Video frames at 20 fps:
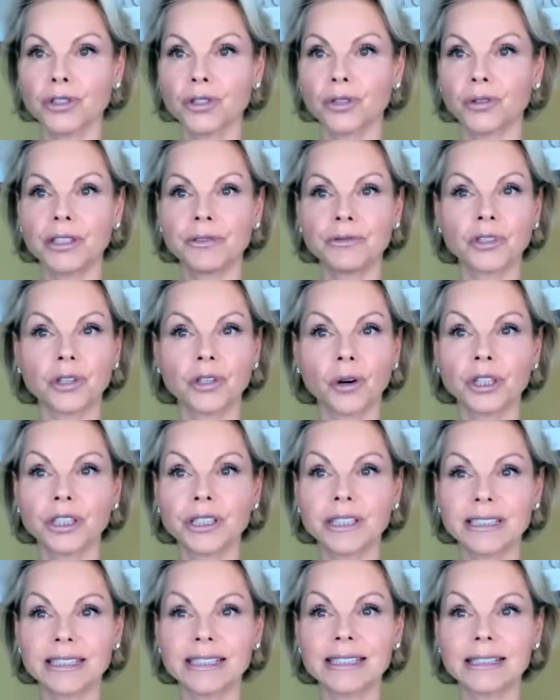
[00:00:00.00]
also, even though
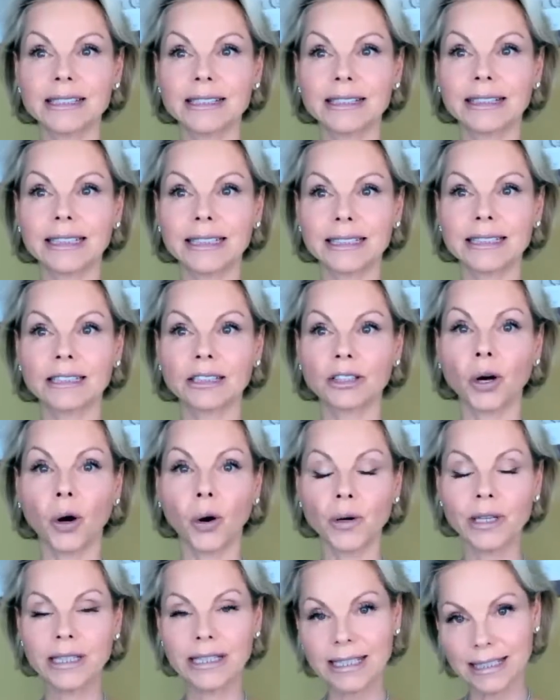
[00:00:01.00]
you didn't
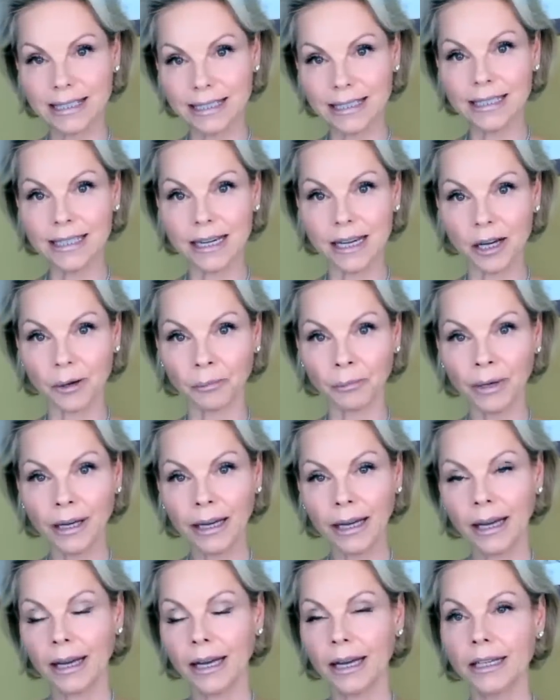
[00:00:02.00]
go and see him,
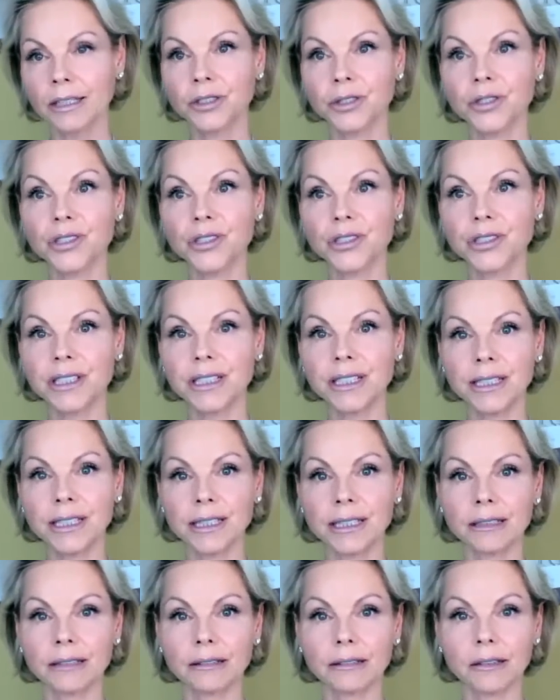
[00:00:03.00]
to
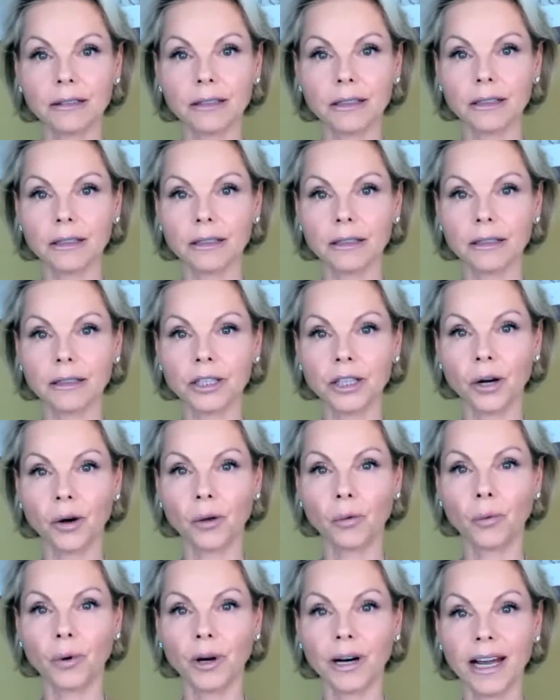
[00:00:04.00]
see, you
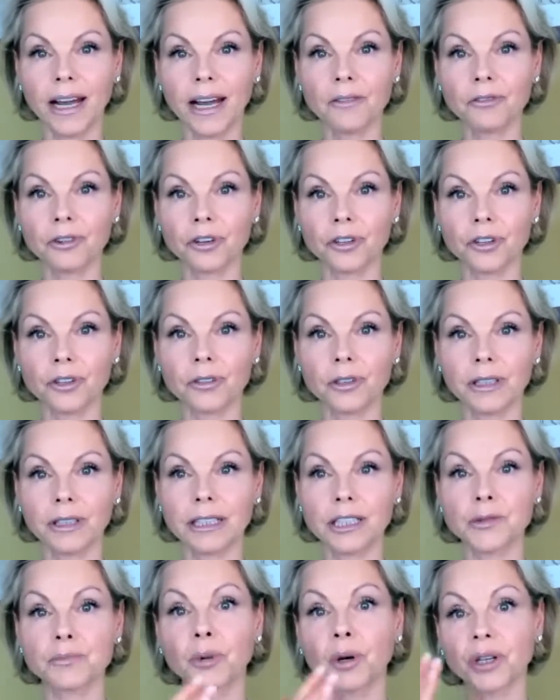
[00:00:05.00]
know, whatever
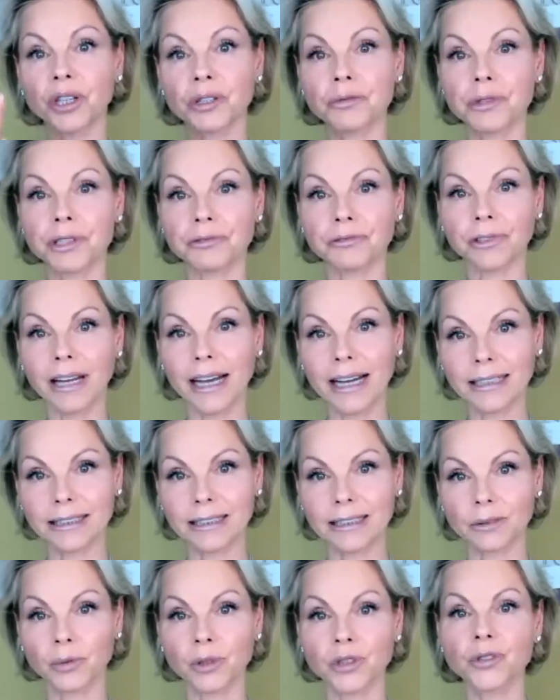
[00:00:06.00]
his body
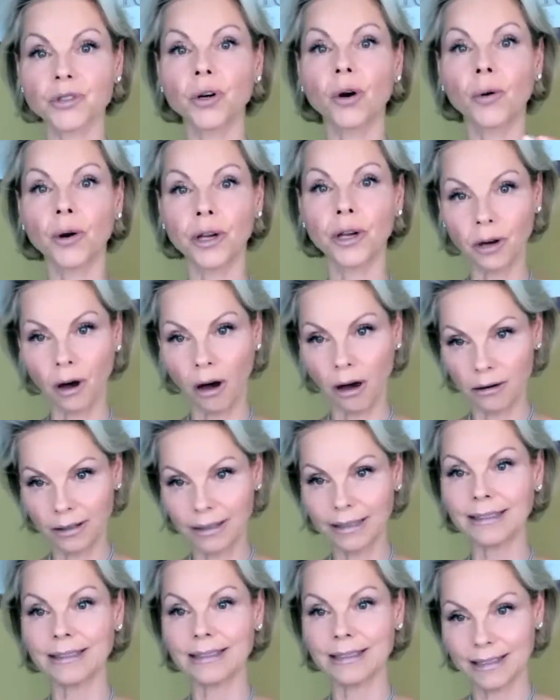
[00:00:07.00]
reflected was going
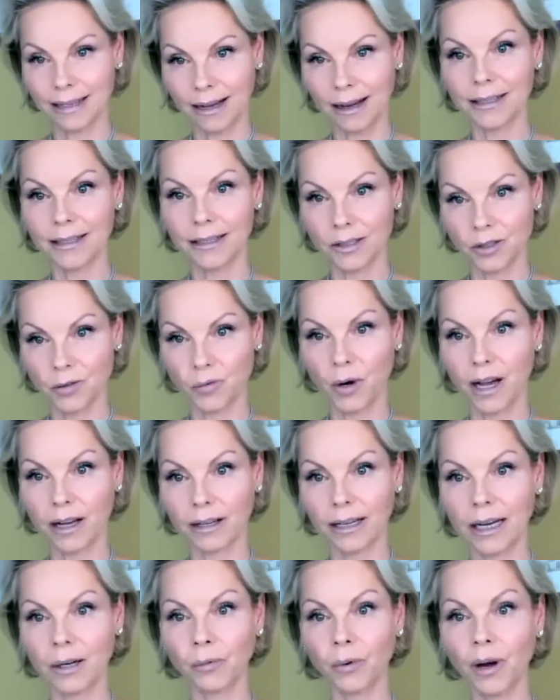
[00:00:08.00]
on inside as
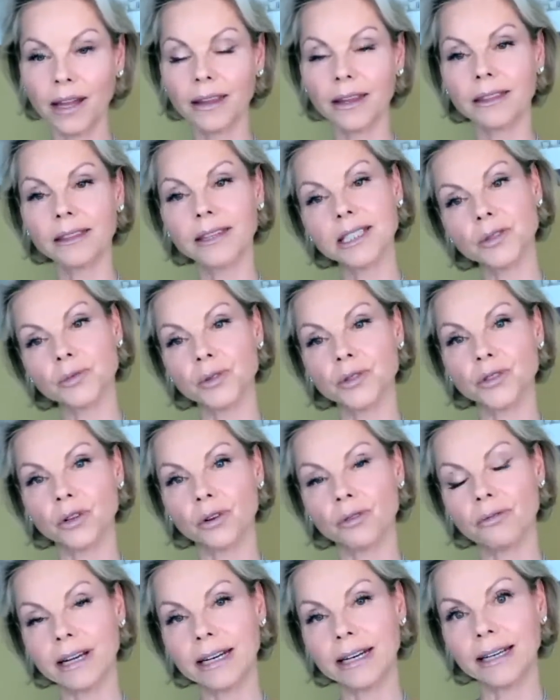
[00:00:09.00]
well. And whether this was
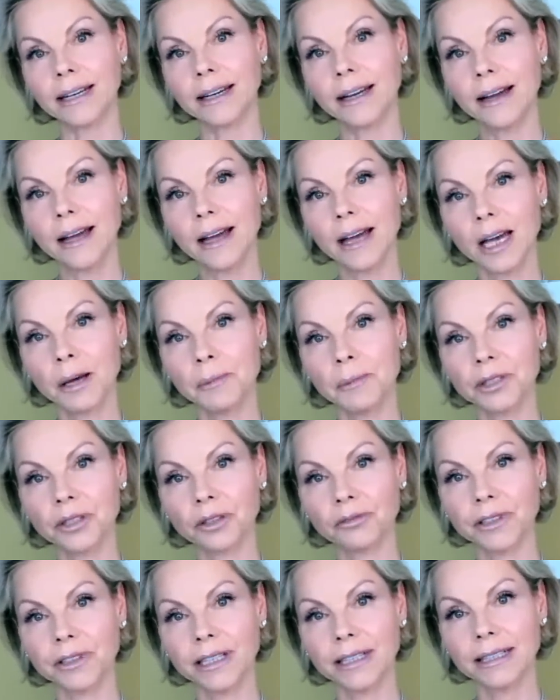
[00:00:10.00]
already a
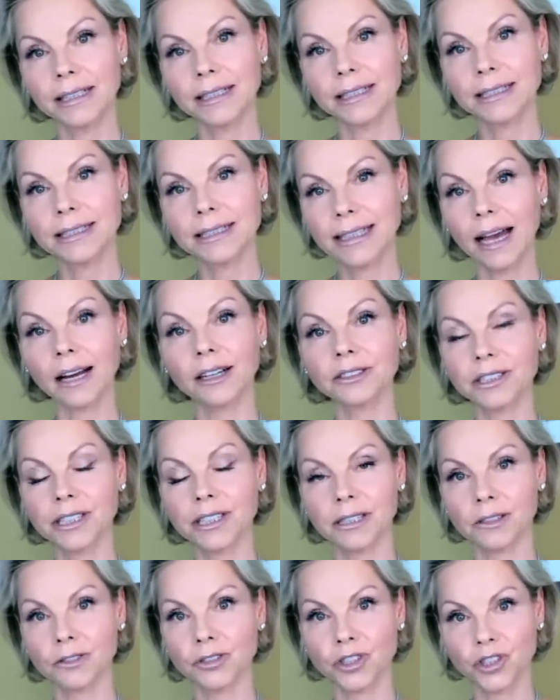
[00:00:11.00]
bit of a
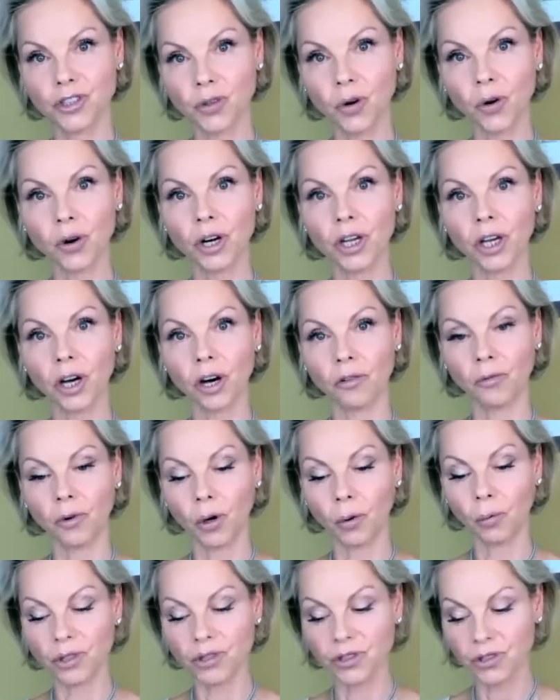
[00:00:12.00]
telltale story of
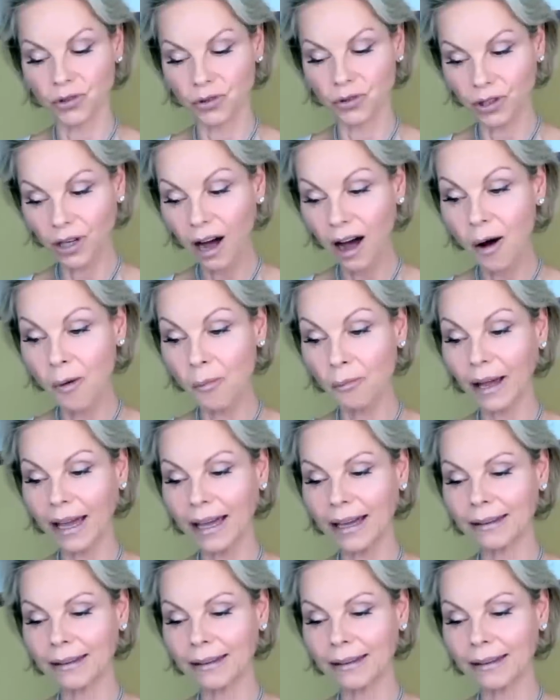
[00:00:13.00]
what was to come.